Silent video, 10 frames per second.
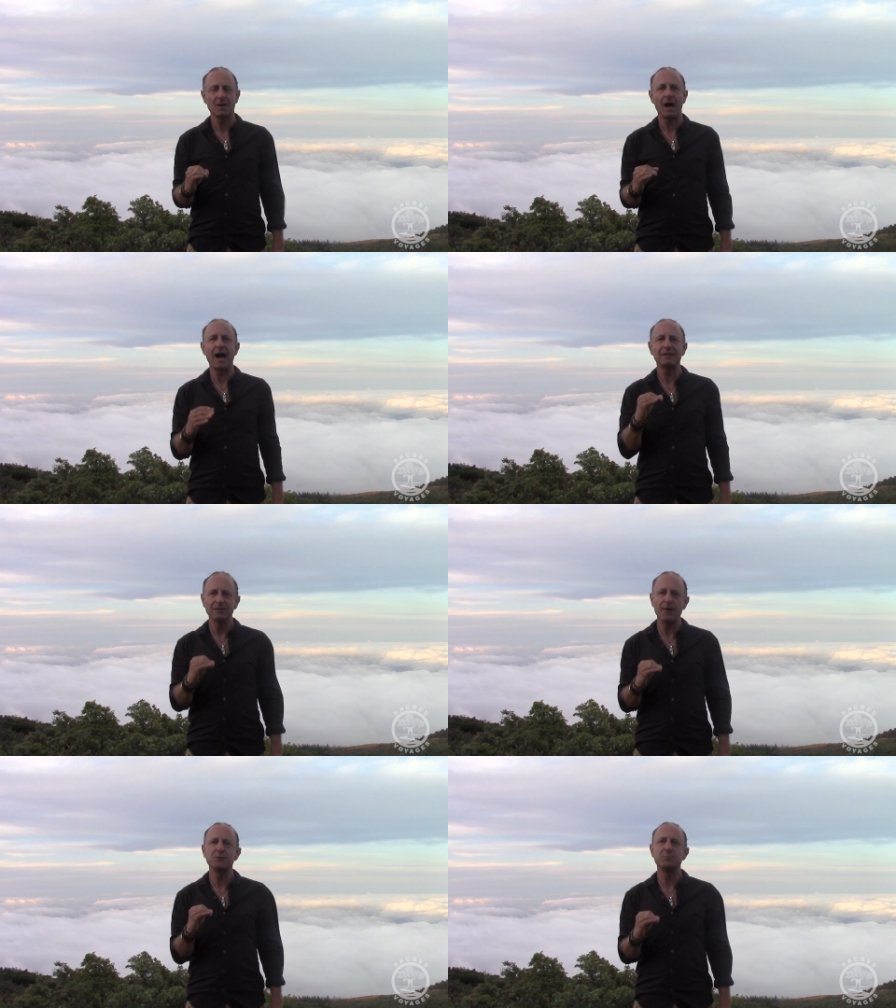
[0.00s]
I
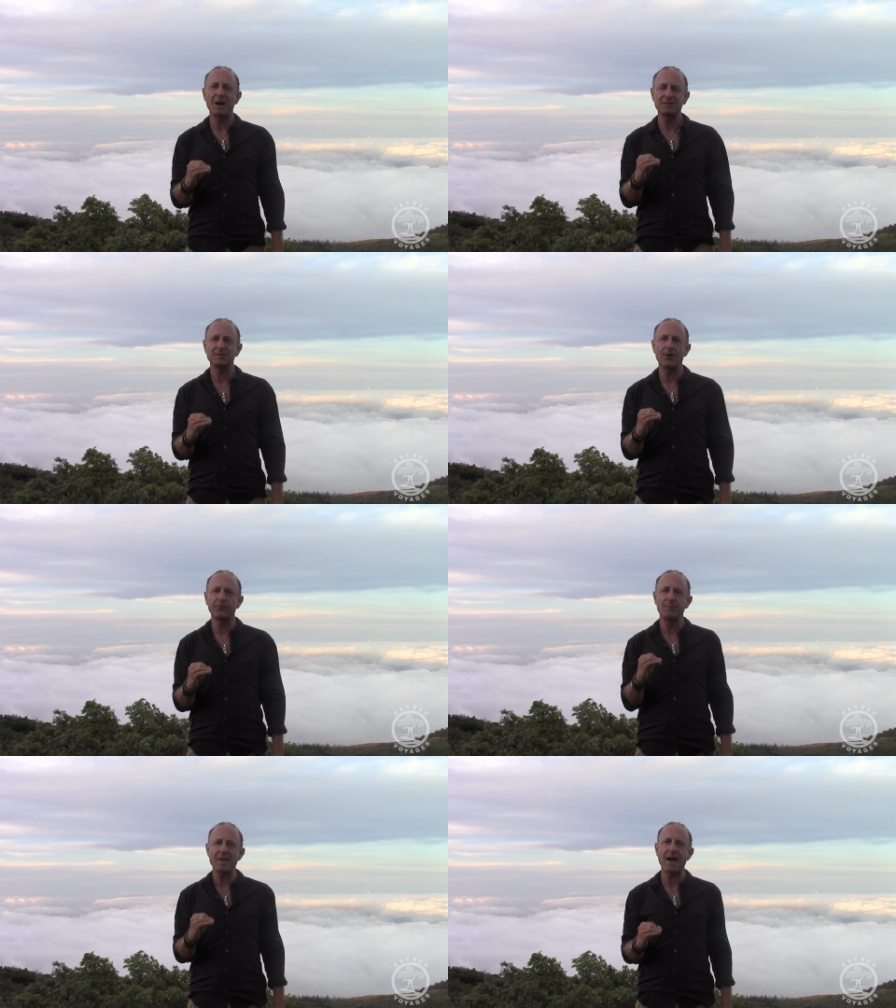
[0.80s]
loved myself
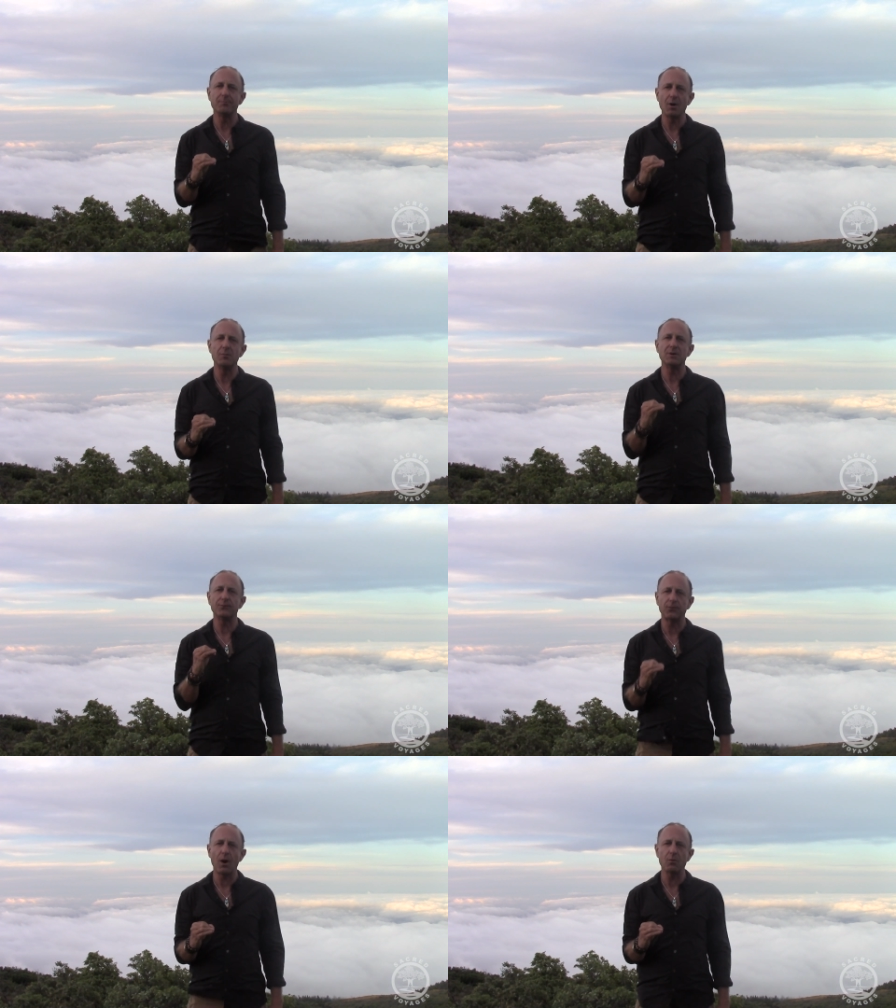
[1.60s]
from that moment
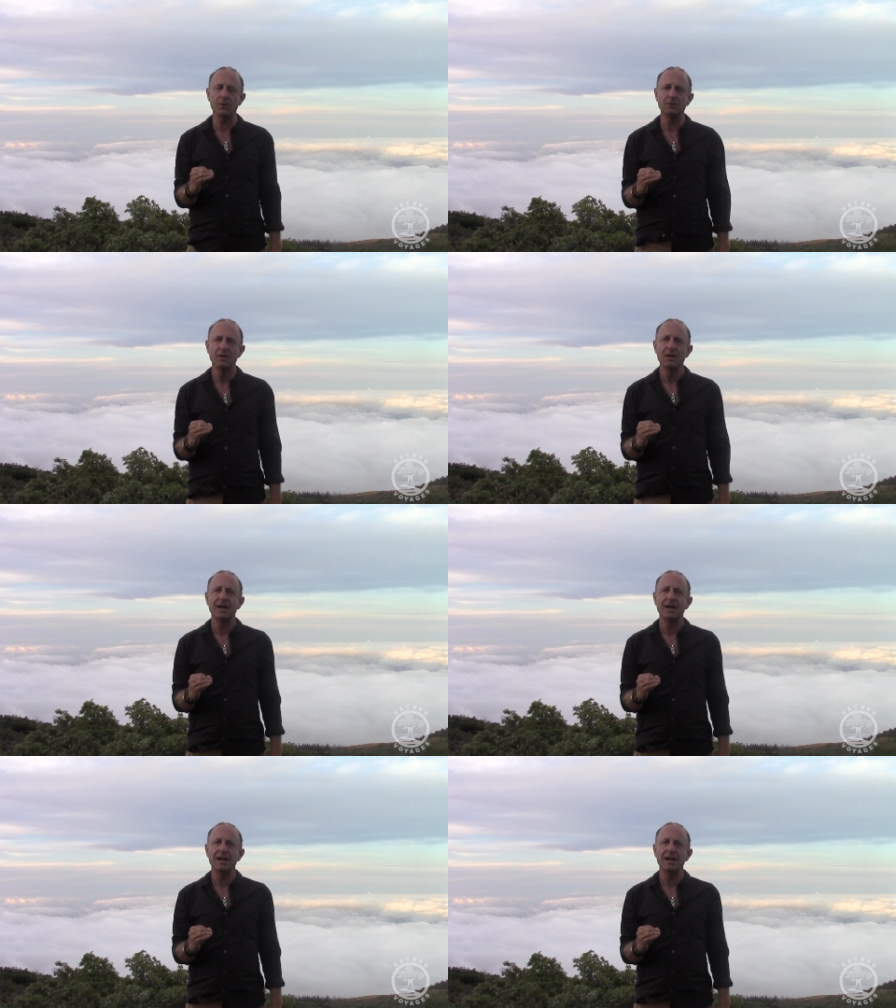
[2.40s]
forward,